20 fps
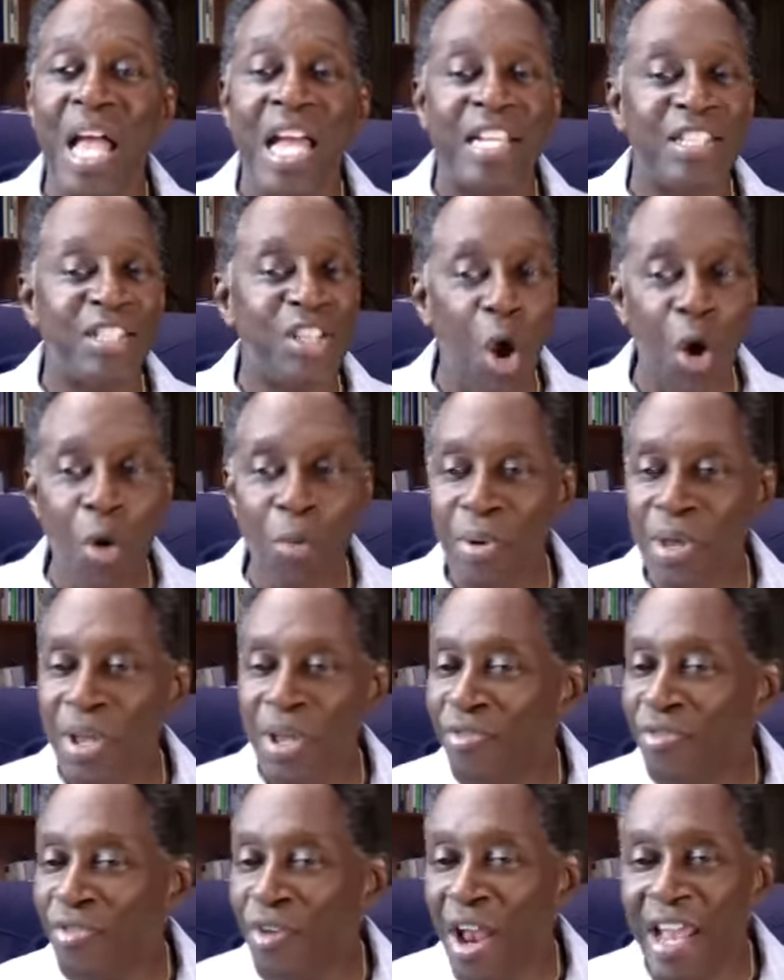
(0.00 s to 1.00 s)
Don't be
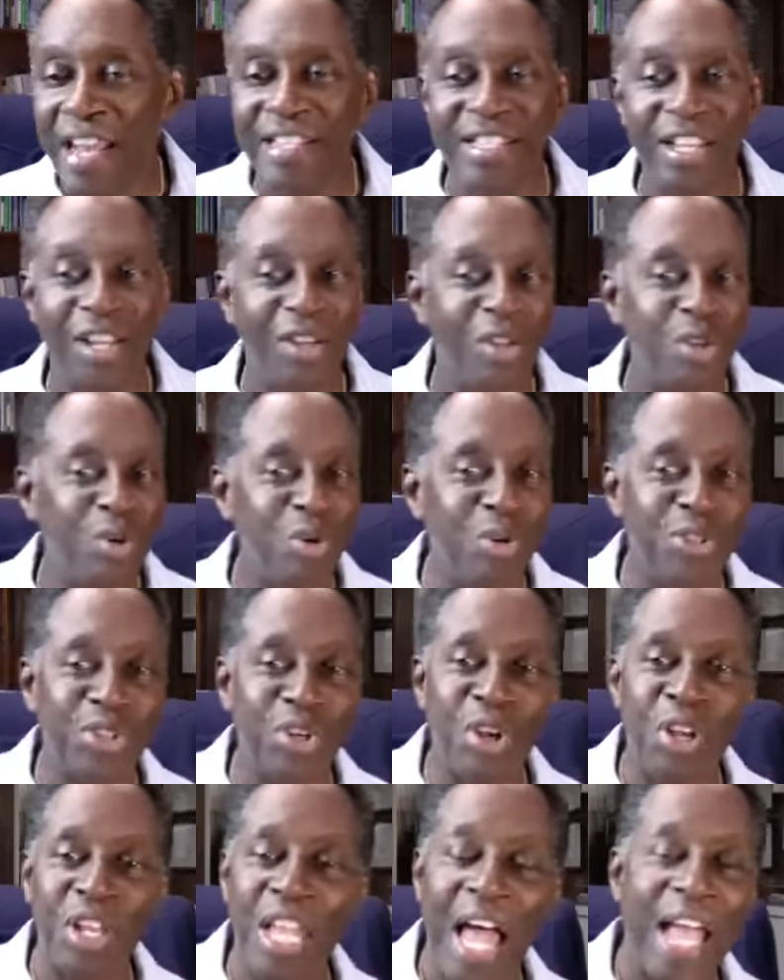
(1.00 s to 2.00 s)
afraid to lose
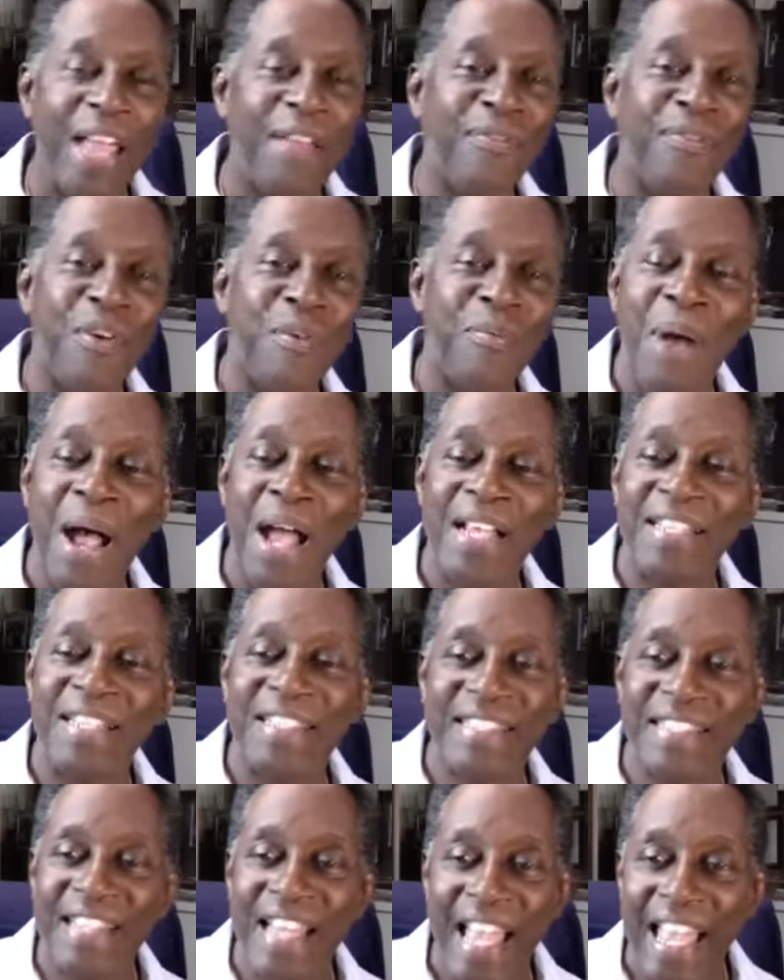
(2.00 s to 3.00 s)
your life for my
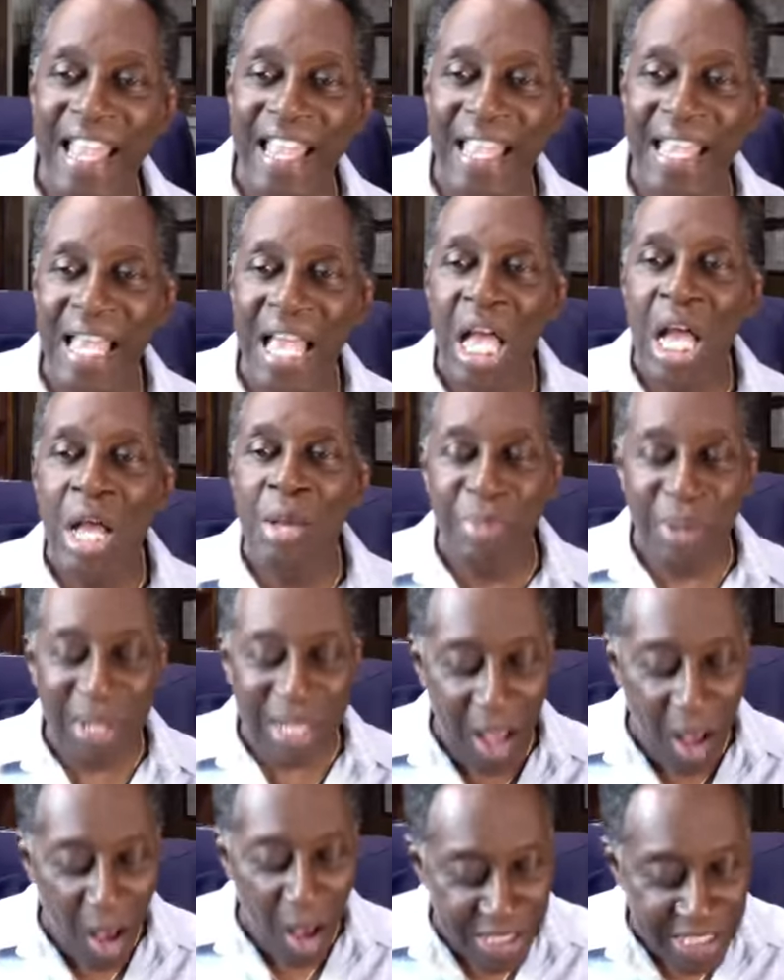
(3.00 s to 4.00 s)
sake,
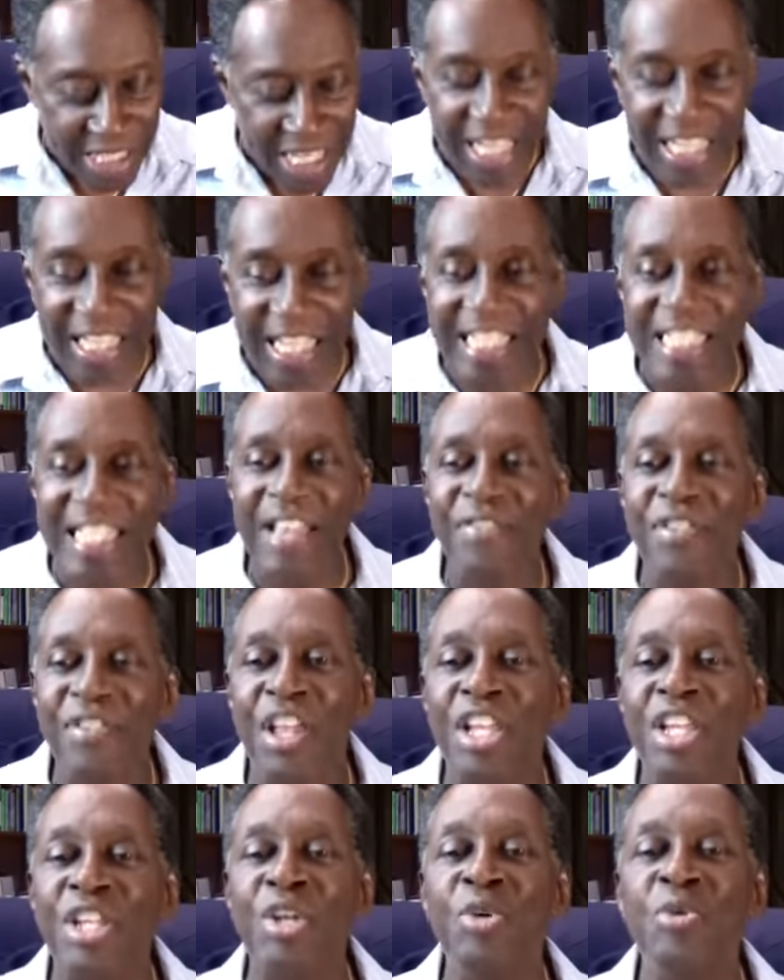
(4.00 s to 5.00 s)
because it is in the
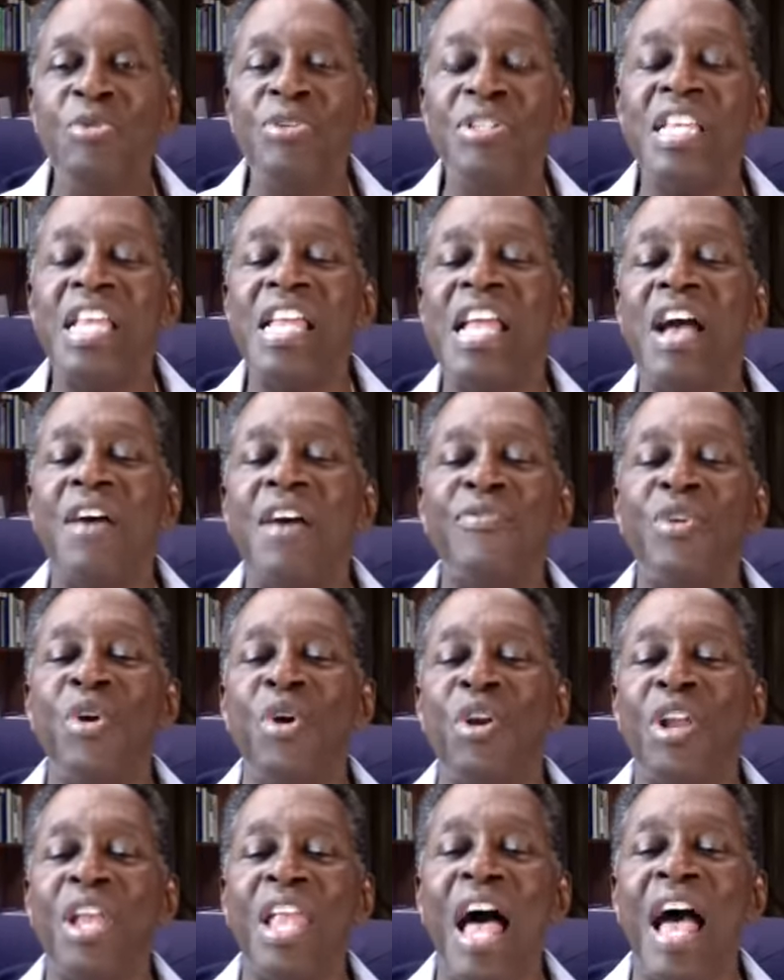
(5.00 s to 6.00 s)
losing of
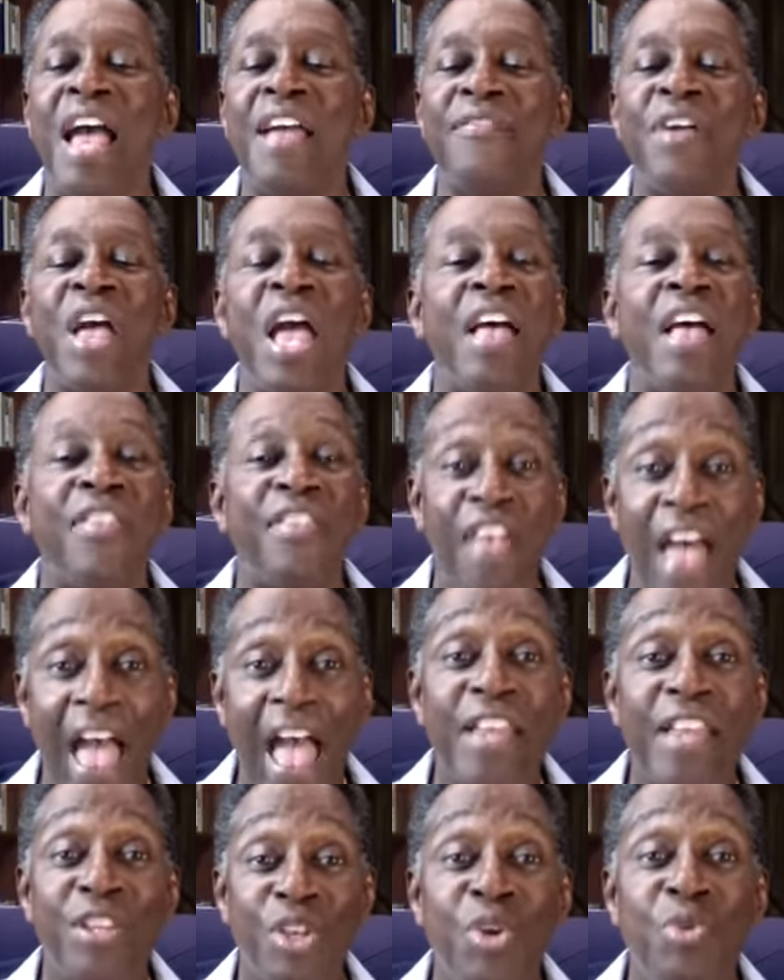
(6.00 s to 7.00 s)
your life
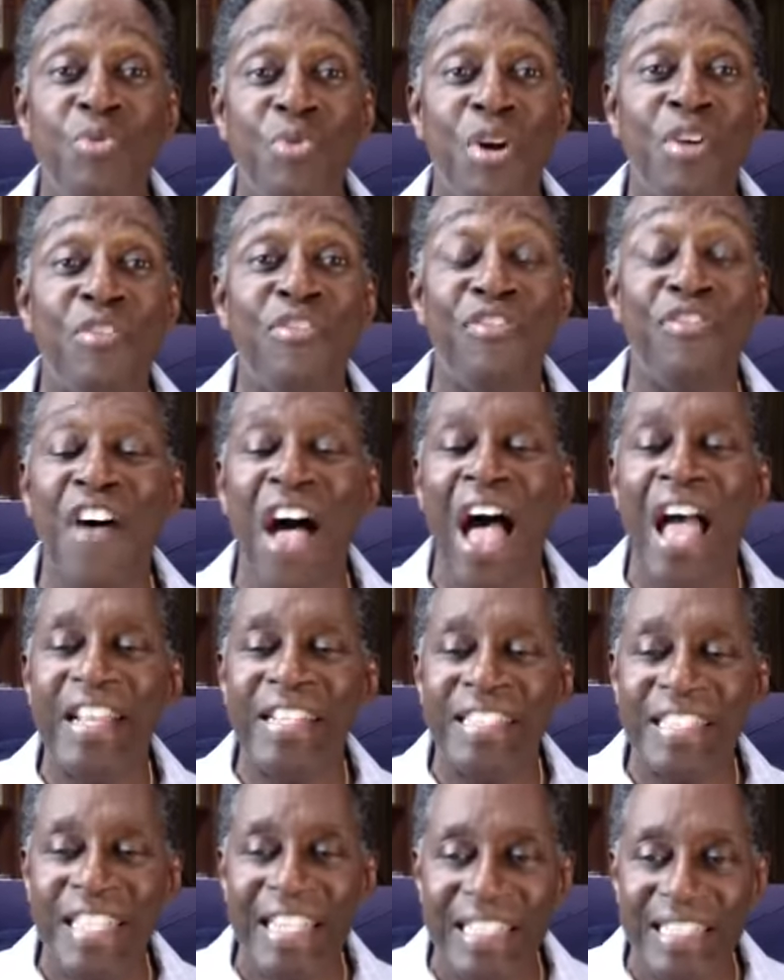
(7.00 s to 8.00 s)
that you will
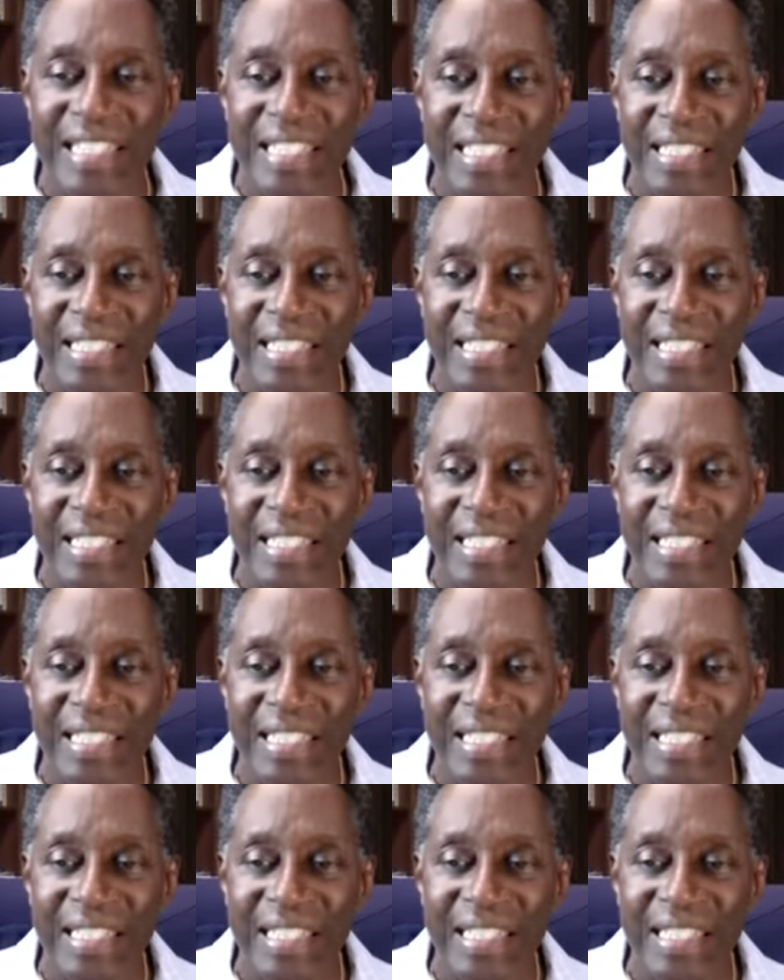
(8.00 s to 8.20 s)
find it